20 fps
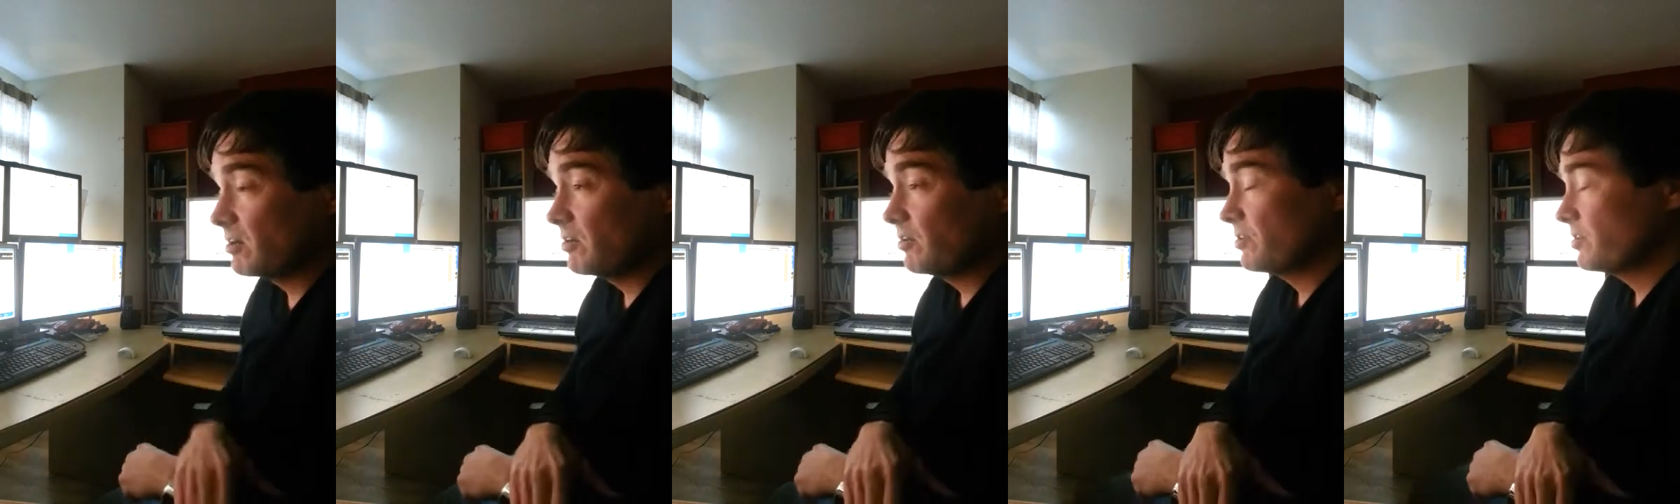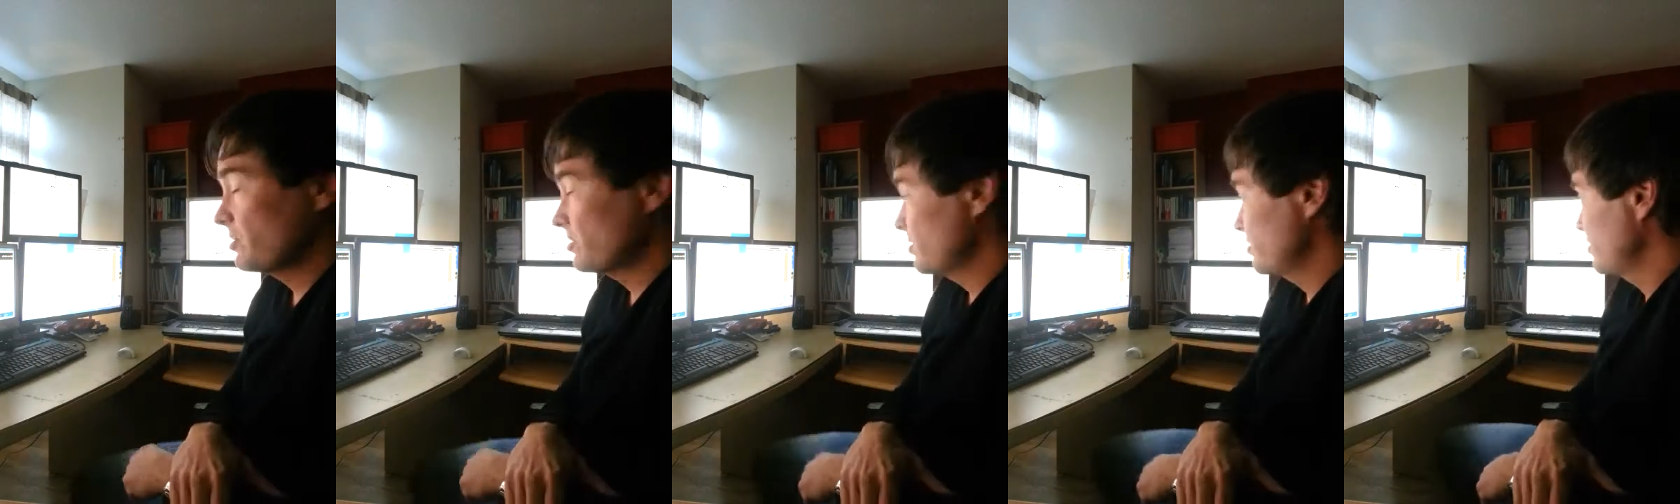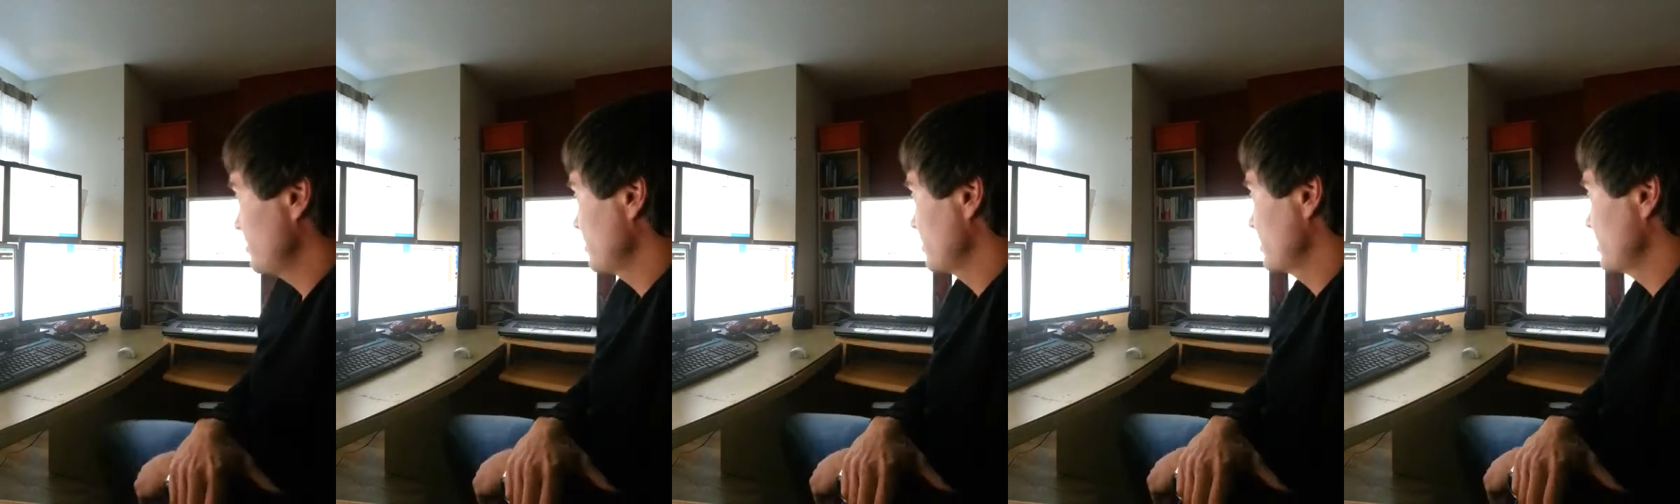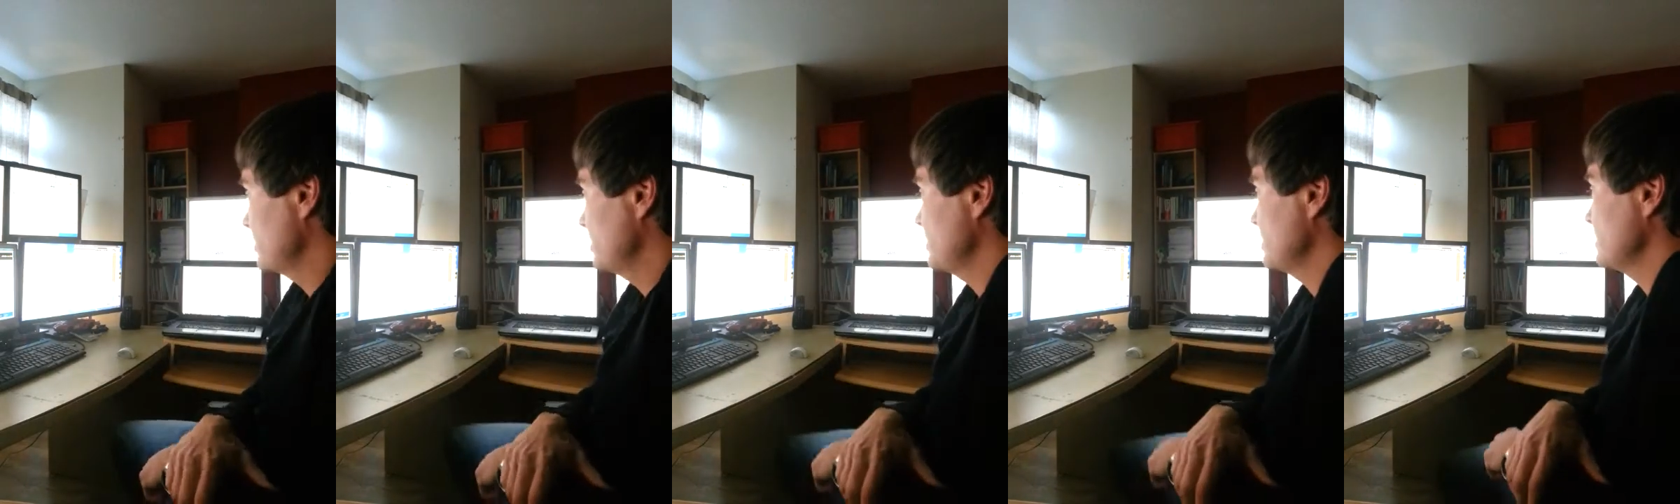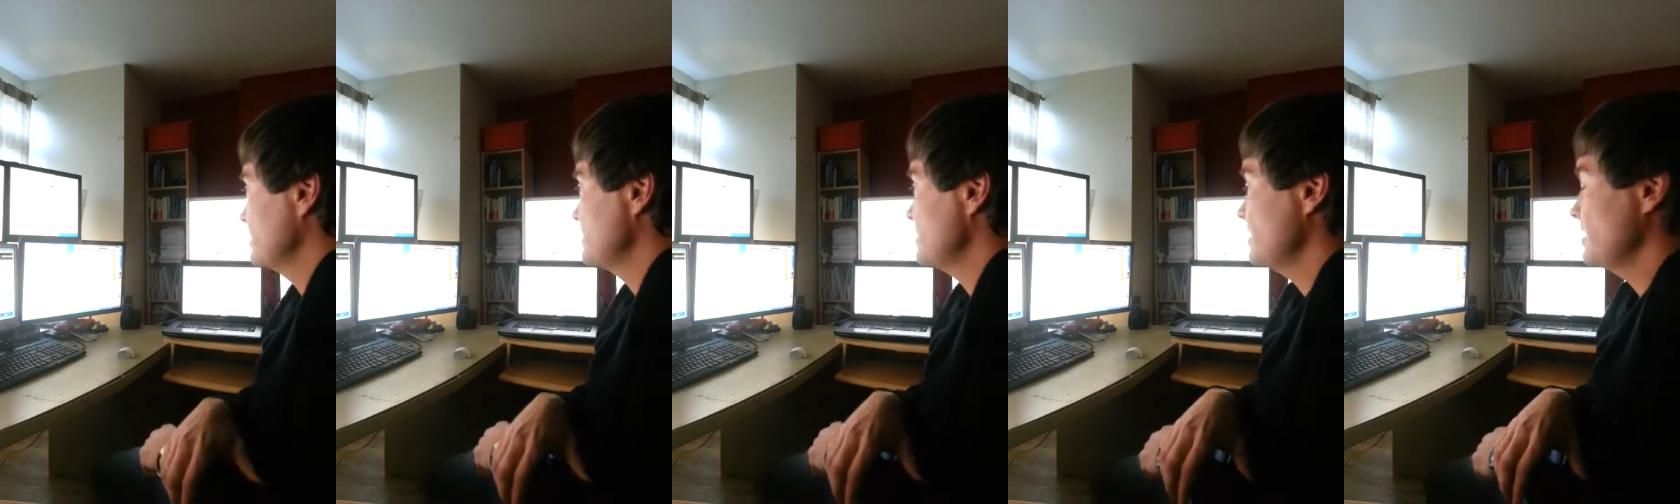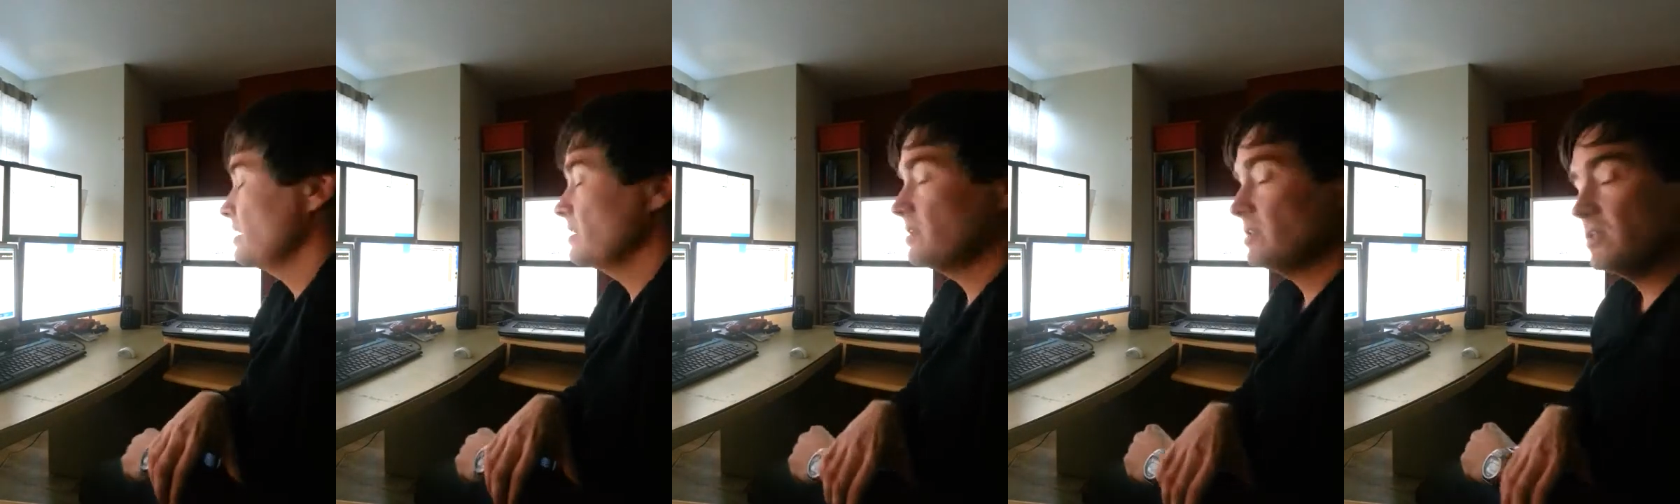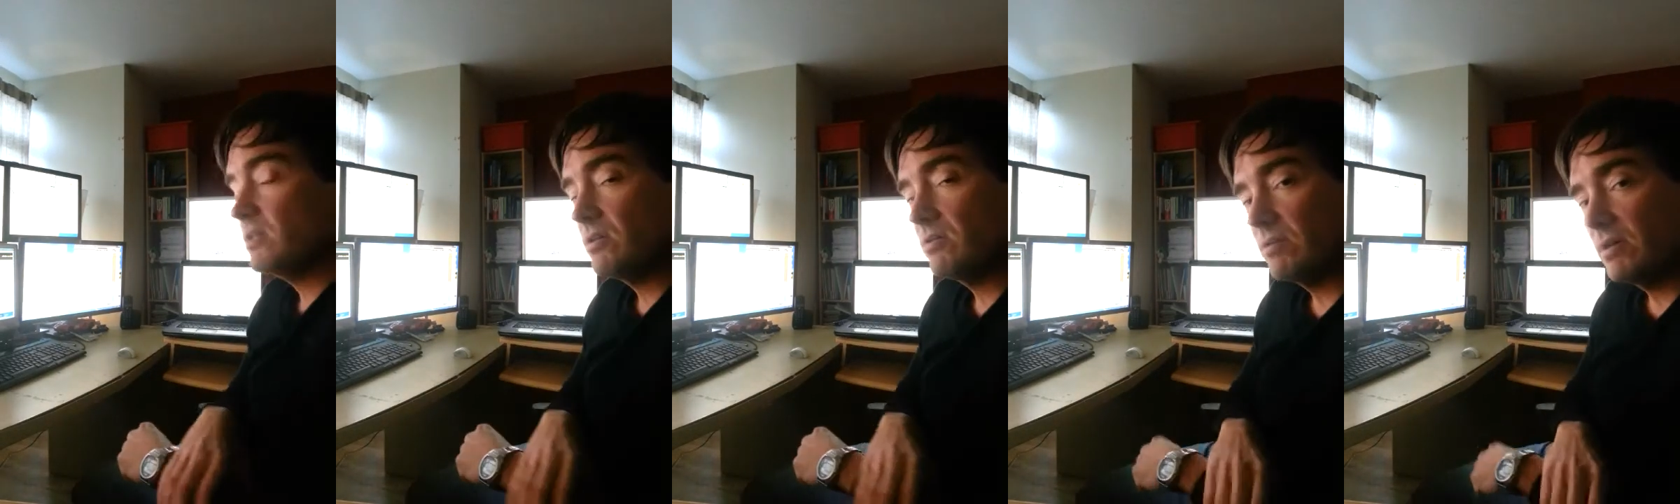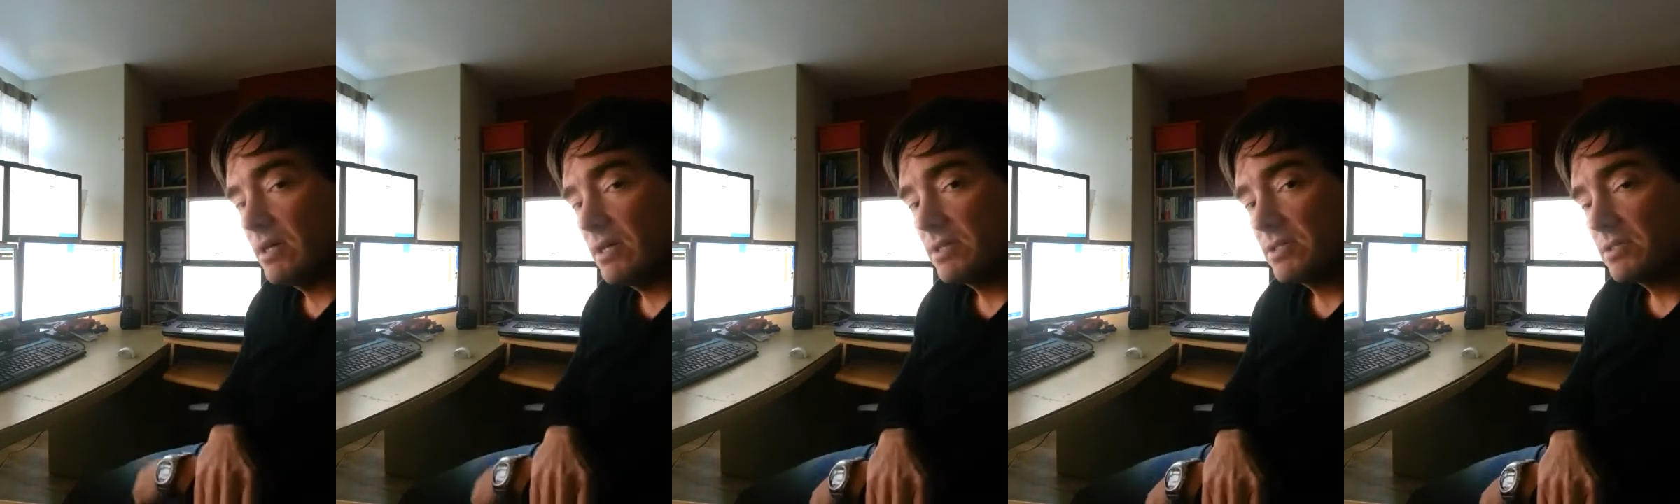Luther King Day in the
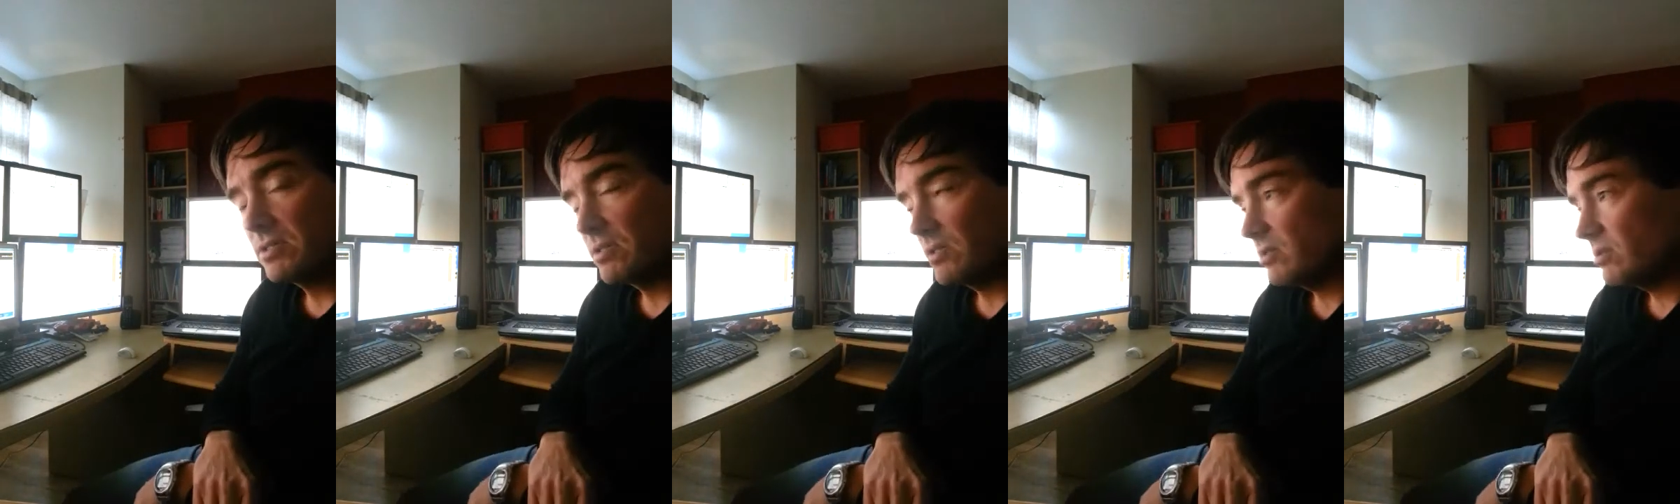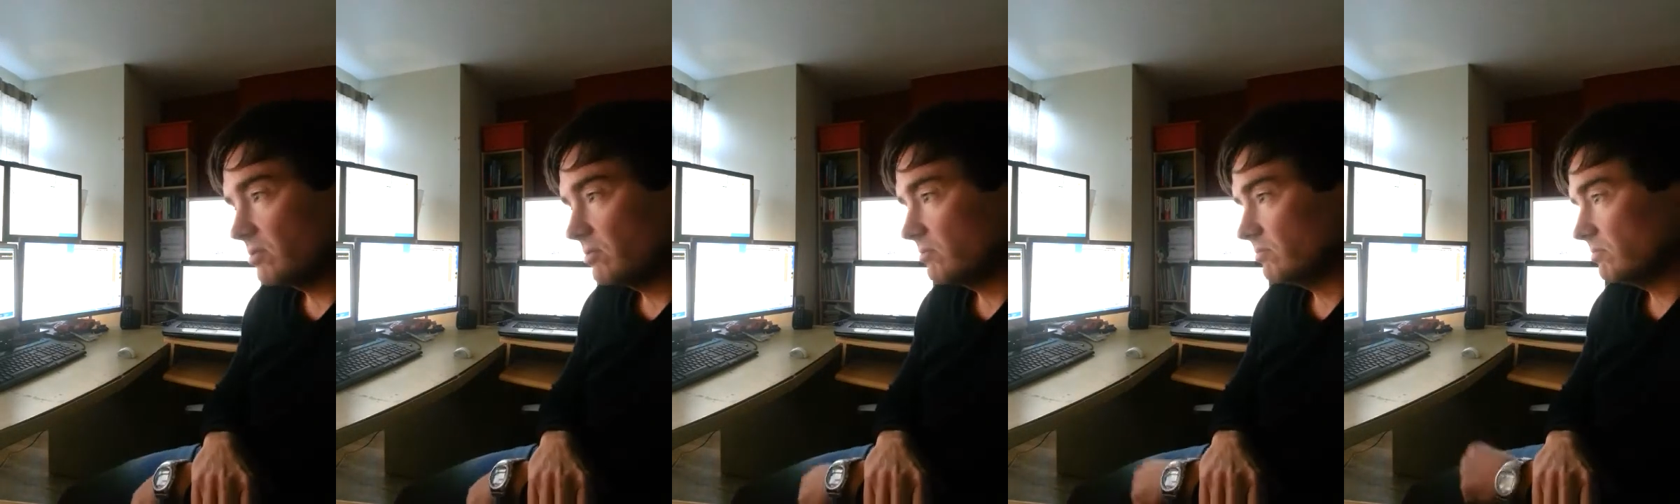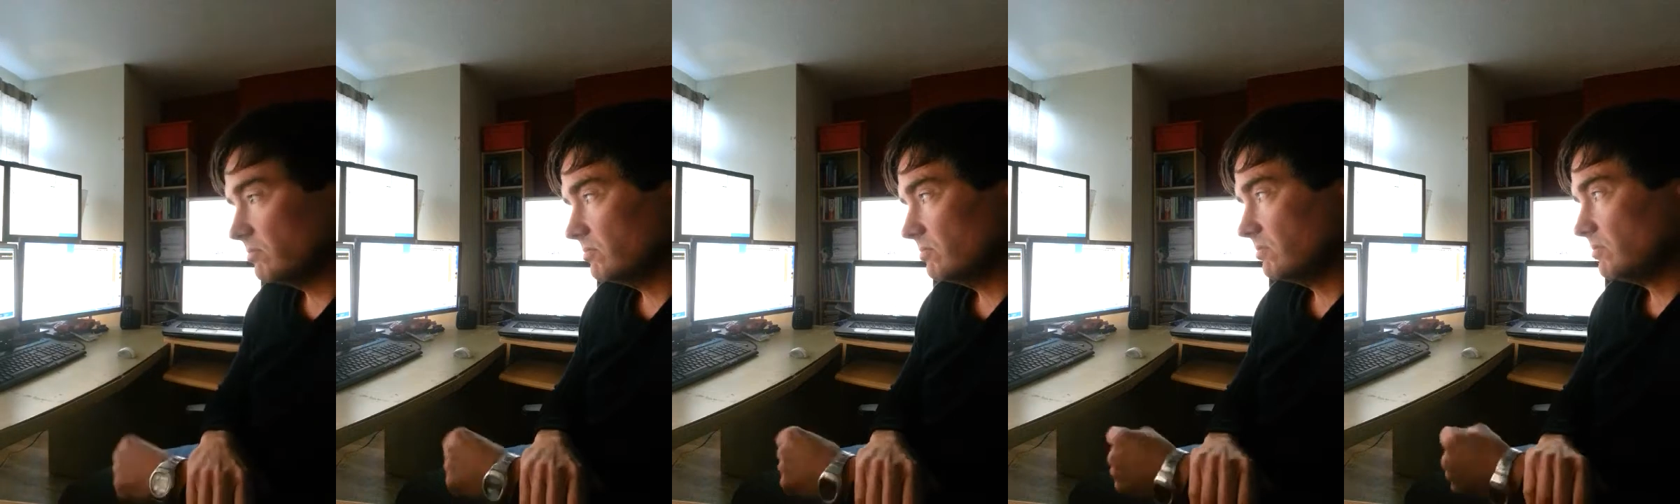US, so